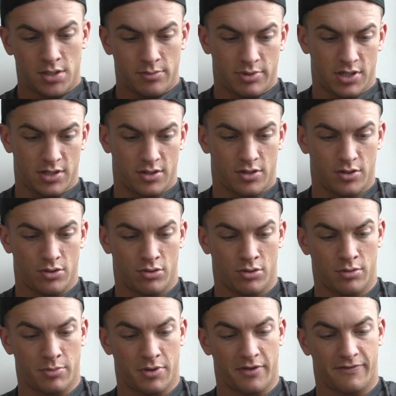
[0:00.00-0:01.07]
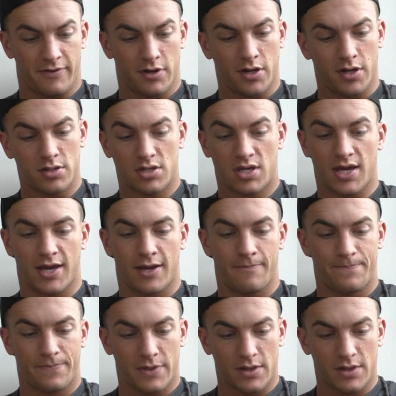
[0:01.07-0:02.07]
being a cool motherfucker. Okay.